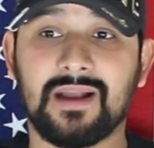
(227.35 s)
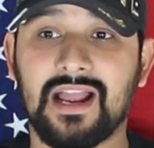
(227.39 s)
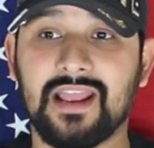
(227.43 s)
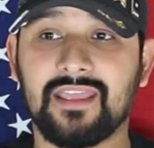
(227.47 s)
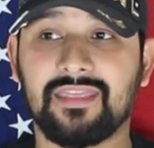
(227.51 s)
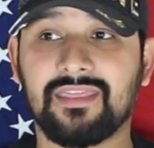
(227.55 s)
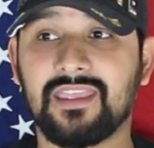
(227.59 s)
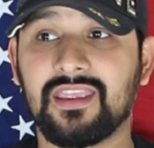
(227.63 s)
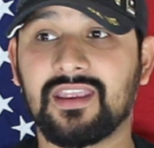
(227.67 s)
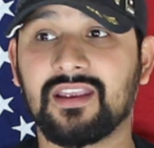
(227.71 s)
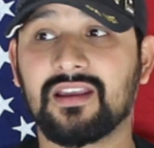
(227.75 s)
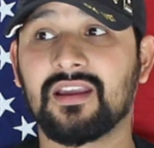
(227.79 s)
I
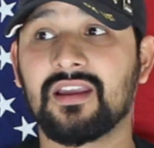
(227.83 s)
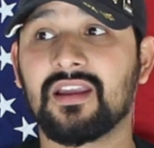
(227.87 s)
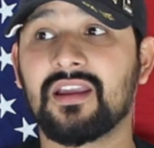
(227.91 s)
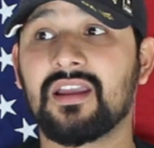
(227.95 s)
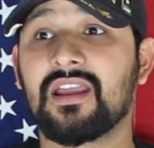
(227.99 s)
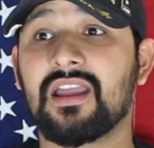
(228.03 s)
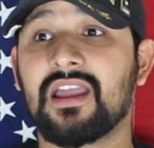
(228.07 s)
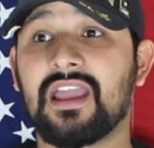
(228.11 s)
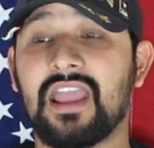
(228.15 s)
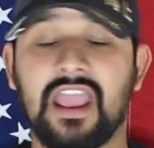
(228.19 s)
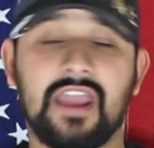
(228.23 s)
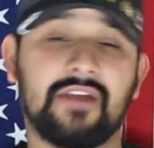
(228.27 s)
think
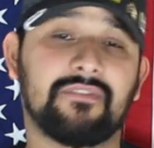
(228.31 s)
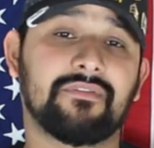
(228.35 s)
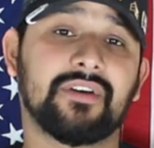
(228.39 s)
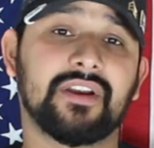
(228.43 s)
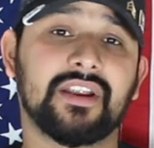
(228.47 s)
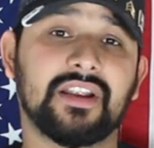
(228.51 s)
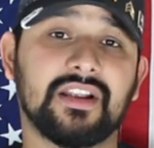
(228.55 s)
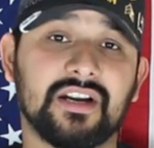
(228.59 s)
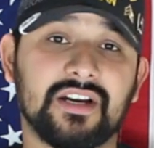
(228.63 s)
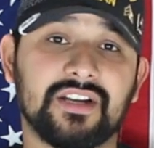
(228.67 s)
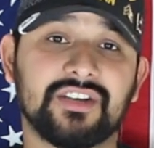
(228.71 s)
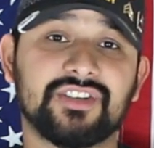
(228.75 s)

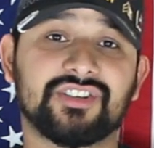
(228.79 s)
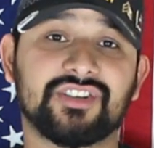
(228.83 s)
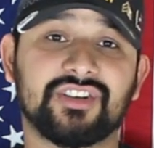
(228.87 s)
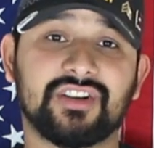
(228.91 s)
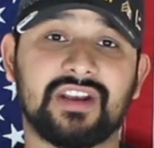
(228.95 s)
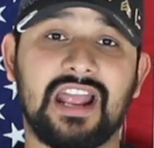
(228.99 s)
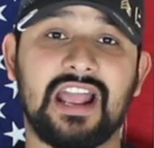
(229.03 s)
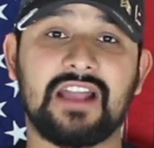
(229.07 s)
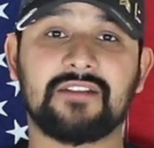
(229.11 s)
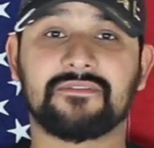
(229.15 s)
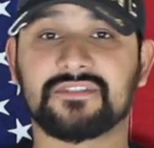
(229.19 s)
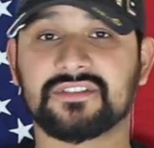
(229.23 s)
every gun
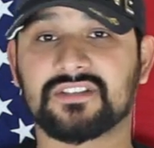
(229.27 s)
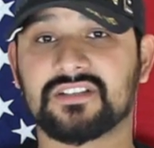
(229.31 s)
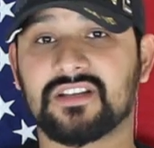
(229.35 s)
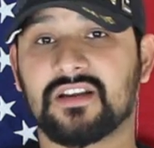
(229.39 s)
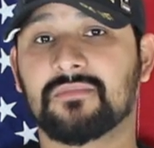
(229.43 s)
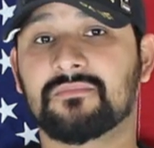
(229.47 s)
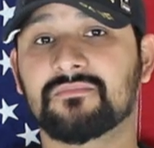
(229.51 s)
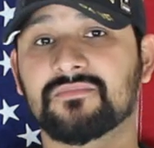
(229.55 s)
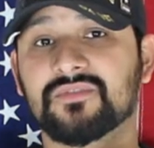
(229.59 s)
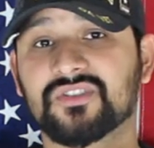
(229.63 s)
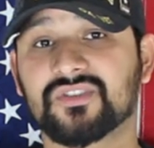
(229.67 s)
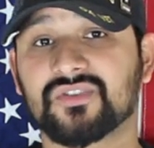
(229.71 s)
should have
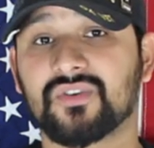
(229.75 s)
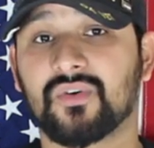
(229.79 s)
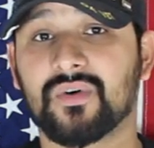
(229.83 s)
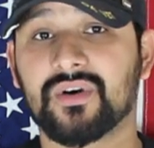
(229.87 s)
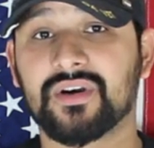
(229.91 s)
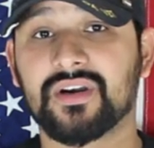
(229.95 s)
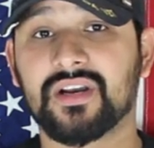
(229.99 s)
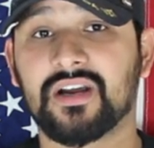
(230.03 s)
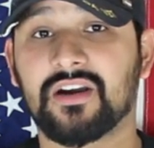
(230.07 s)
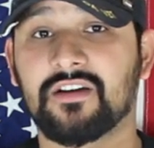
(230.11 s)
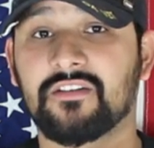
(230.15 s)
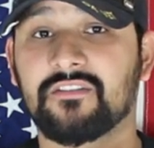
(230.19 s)
some
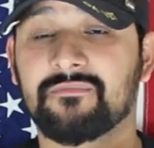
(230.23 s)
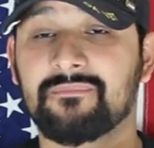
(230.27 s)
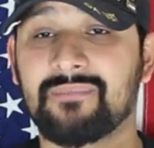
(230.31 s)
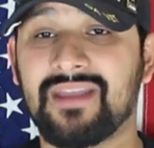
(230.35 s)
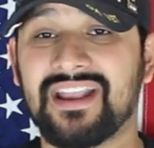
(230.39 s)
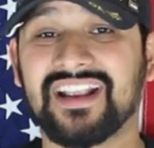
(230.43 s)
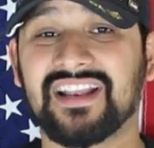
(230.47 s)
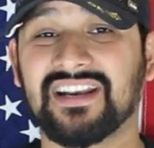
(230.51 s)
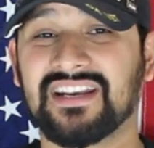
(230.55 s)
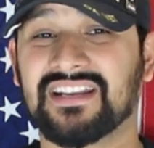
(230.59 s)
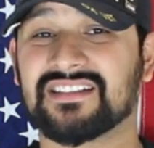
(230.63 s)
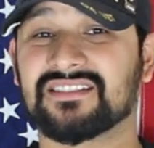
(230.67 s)
sort of
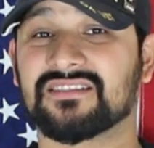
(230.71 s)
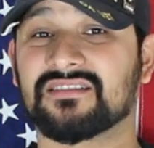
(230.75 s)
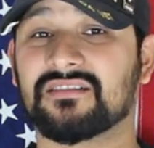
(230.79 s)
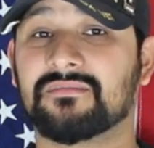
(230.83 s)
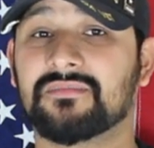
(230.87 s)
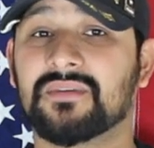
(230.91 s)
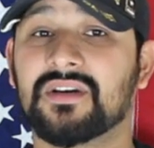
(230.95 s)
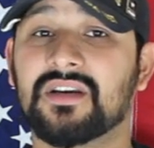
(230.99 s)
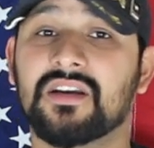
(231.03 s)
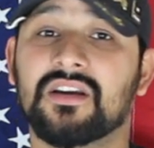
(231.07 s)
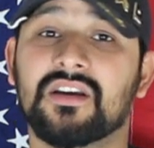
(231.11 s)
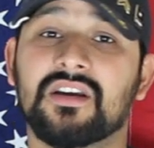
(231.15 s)

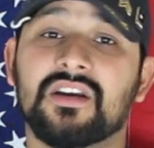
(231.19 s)
mechanism